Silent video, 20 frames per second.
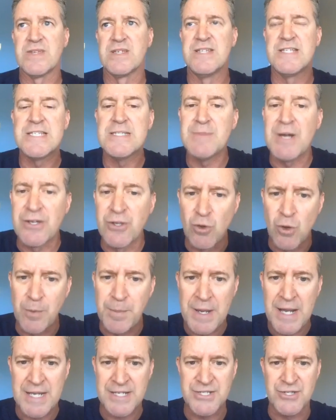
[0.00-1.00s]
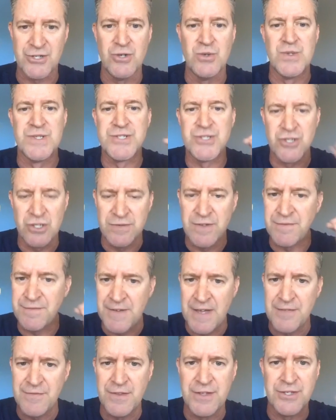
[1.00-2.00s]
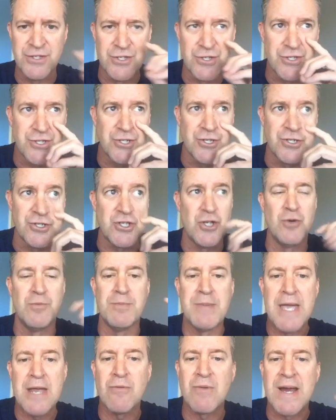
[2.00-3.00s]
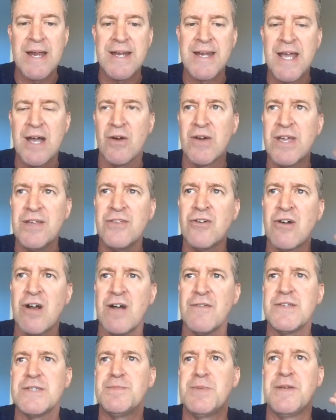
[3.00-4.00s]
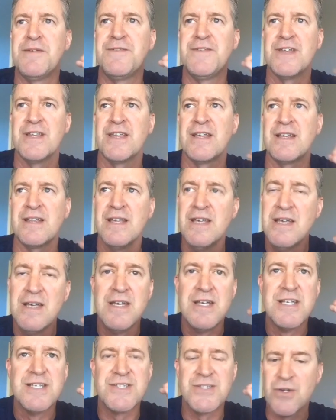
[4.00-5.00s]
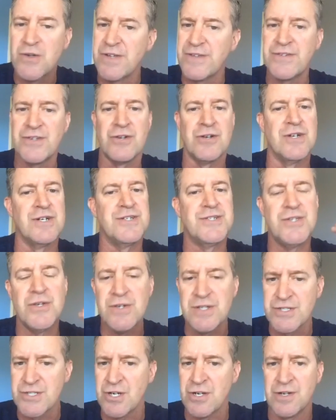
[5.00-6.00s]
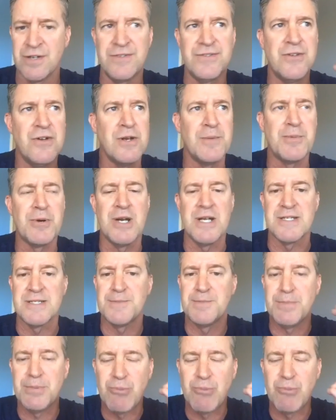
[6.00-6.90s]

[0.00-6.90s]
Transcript: This is about your pastor who is serving faithfully in your church, who may right now in their office be feeling so discouraged, so disheartened, so depressed.